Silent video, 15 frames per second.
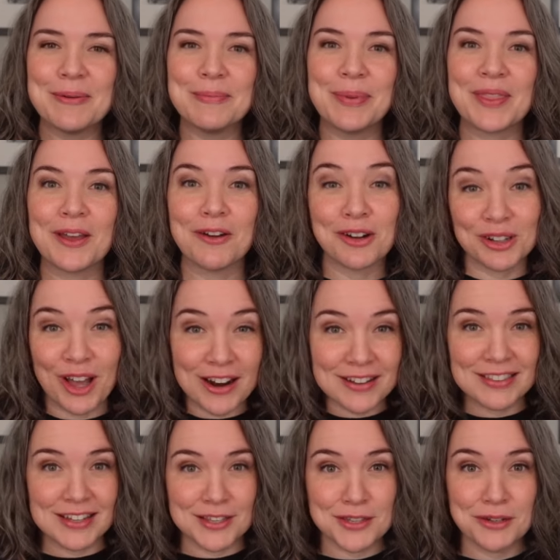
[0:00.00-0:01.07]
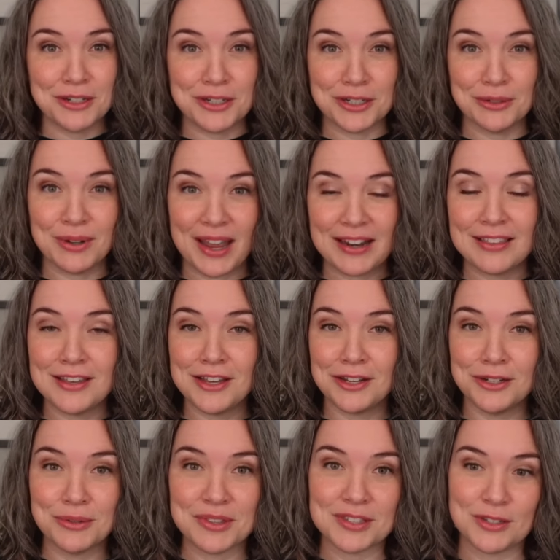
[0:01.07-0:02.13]
But there are a lot of things you can do. Anything you can
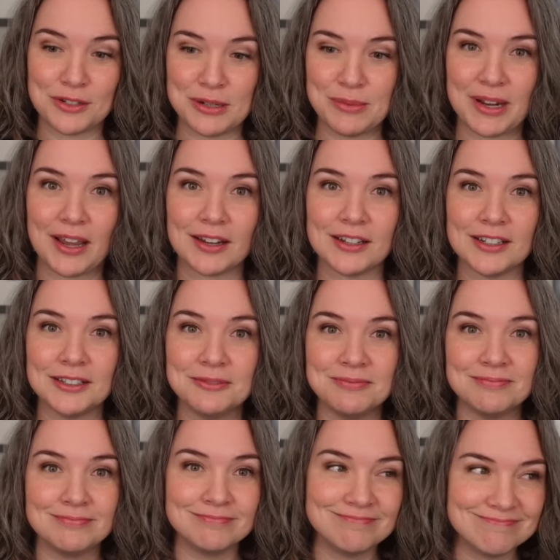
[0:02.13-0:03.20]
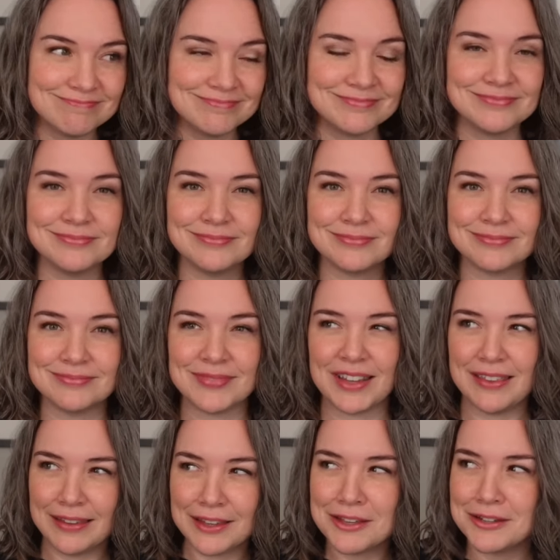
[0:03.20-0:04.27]
do with a Stream Deck, I
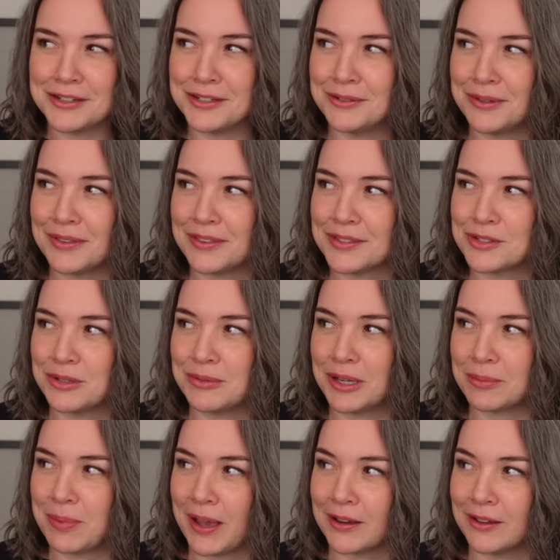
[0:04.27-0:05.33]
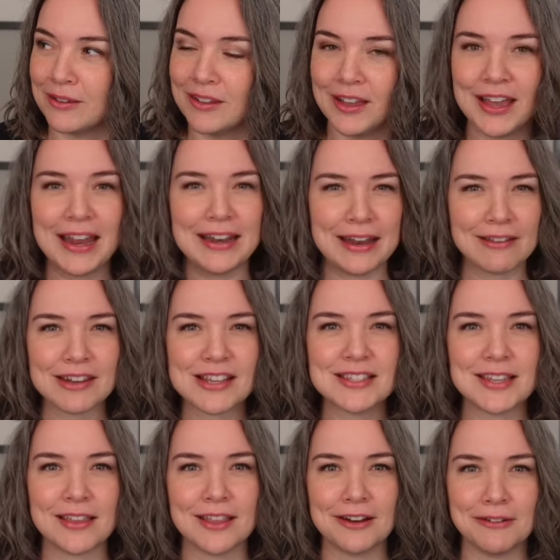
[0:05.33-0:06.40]
think you can do with the Stream Deck pedal. Now that I
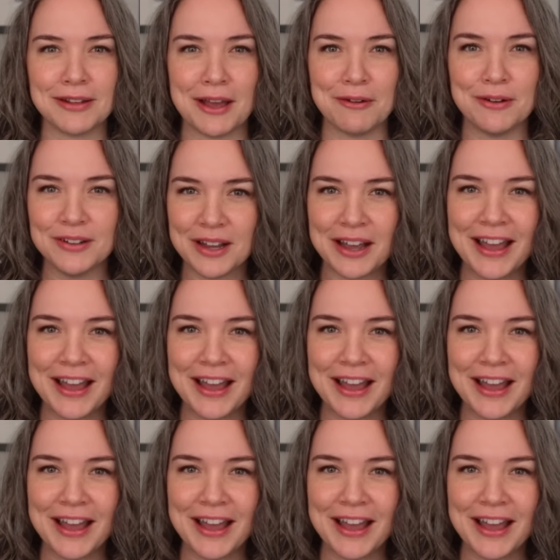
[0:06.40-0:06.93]
say that out loud.